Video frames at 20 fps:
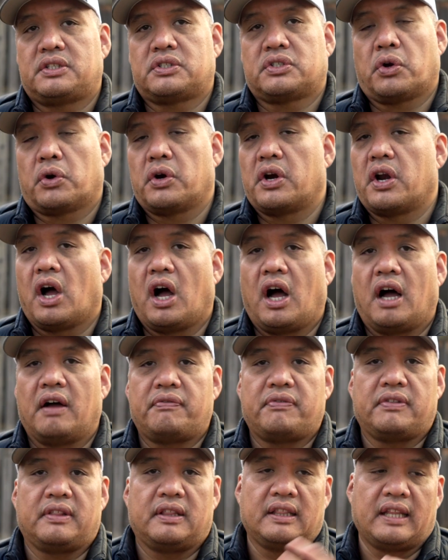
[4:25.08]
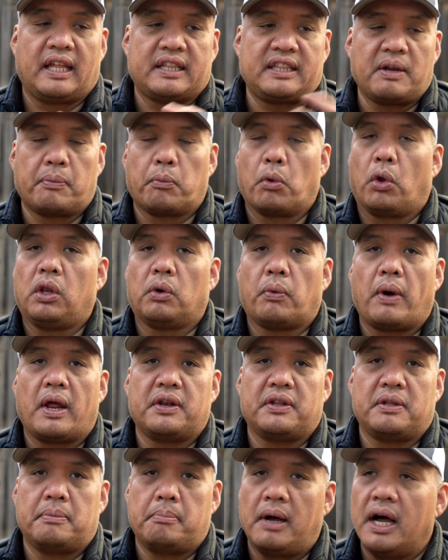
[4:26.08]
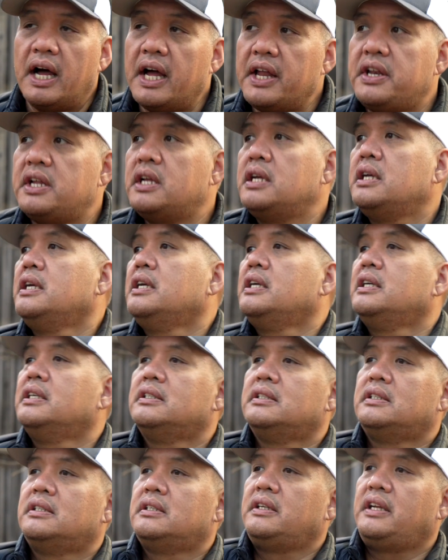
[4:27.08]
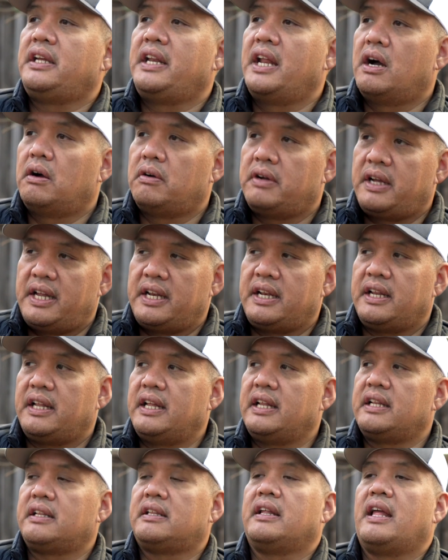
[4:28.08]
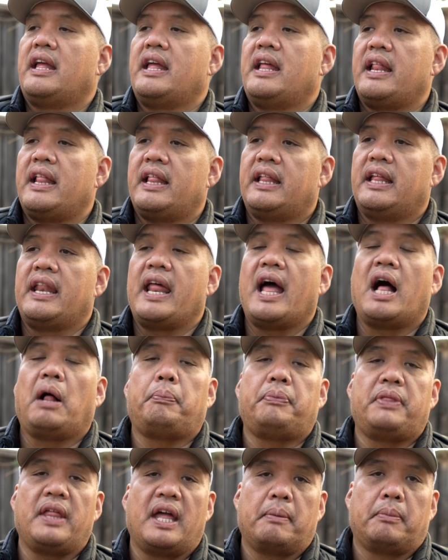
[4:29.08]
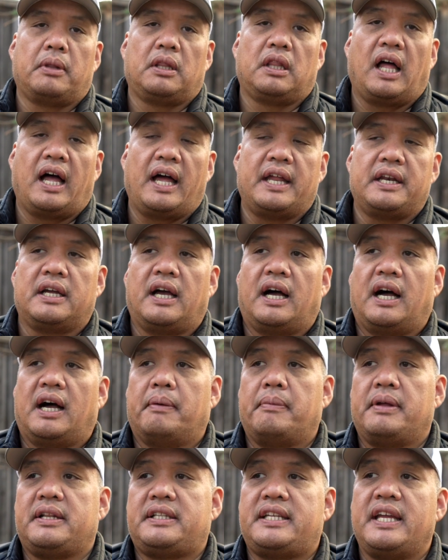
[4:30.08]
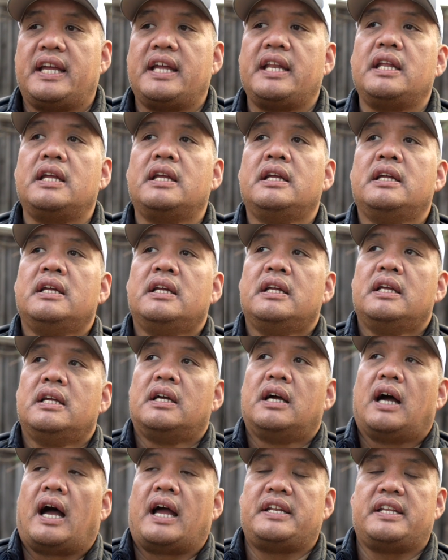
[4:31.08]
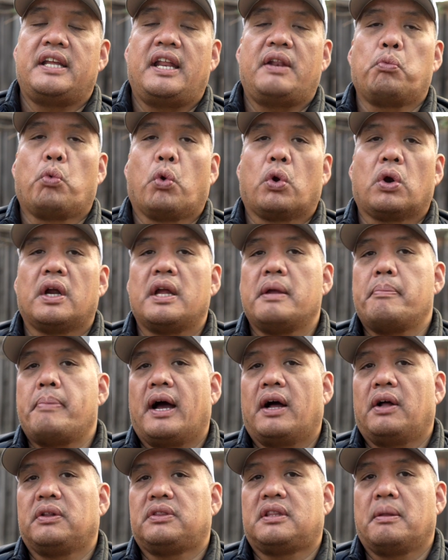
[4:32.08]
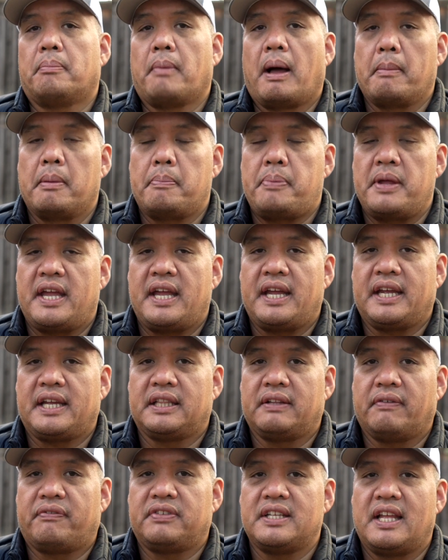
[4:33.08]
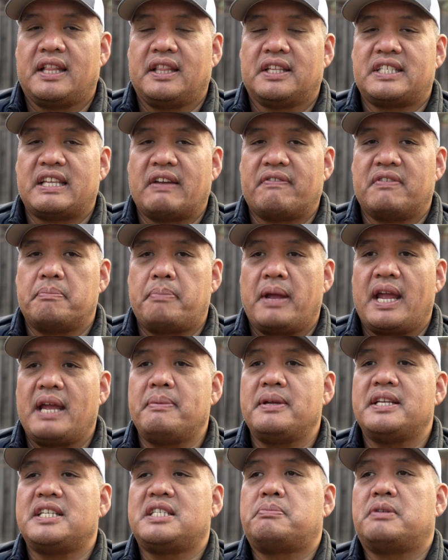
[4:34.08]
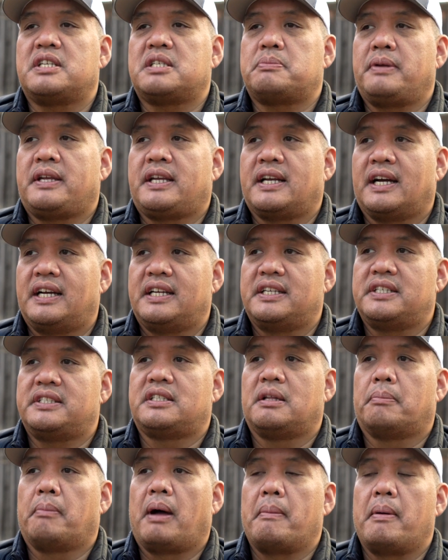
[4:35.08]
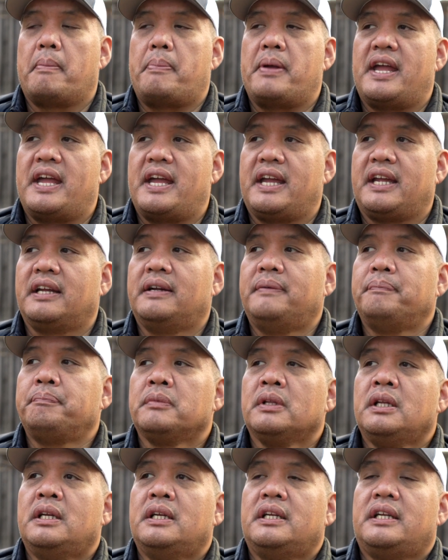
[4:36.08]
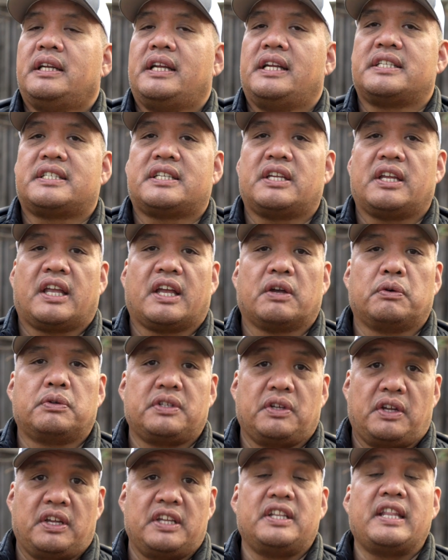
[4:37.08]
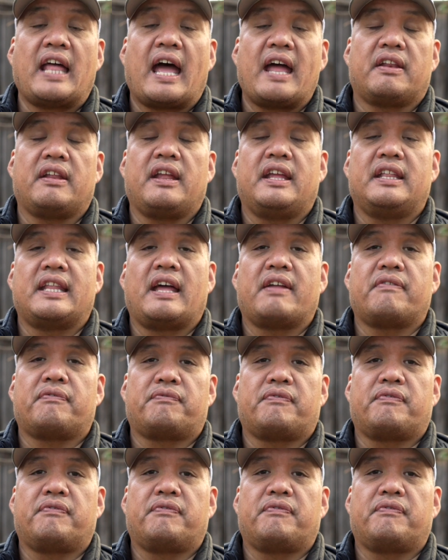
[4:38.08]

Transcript: turn it off, let them roll around in the mud. It helped them a lot. I did worry about the mama pig and the seven babies, just because the mama pig is in that